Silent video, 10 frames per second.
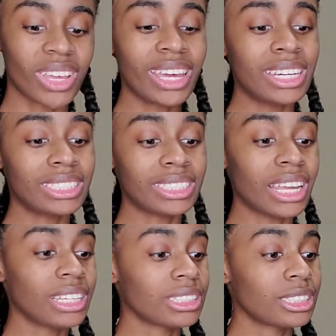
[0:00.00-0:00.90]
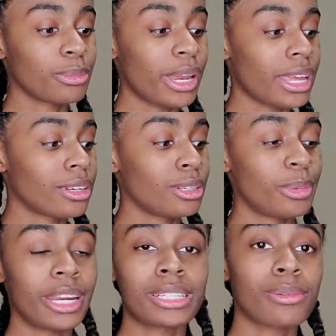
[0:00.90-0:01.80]
And it stank. Smell like it could have
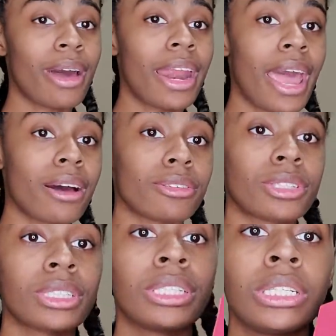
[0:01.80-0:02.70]
been at somebody's house.